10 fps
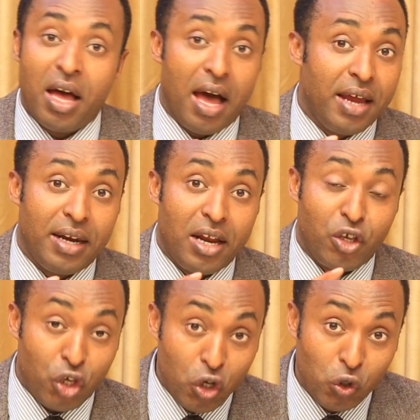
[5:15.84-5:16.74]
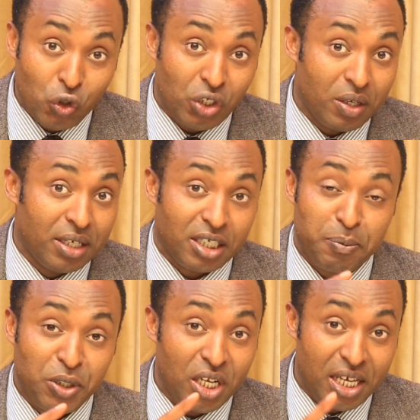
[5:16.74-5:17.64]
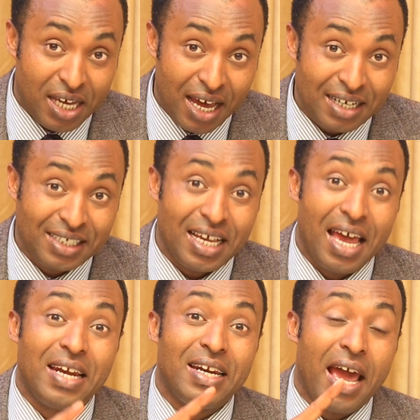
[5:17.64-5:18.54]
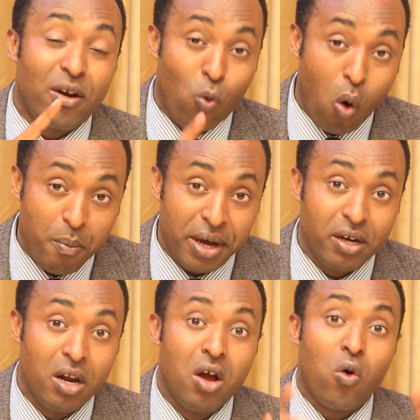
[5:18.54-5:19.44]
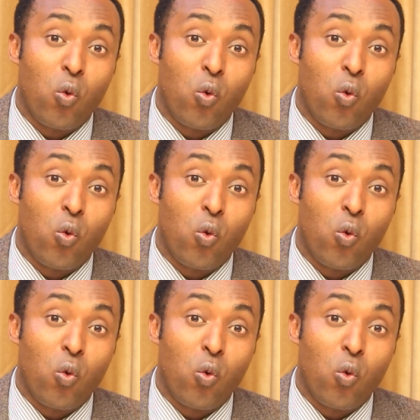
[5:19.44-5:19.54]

and use, especially girls and women,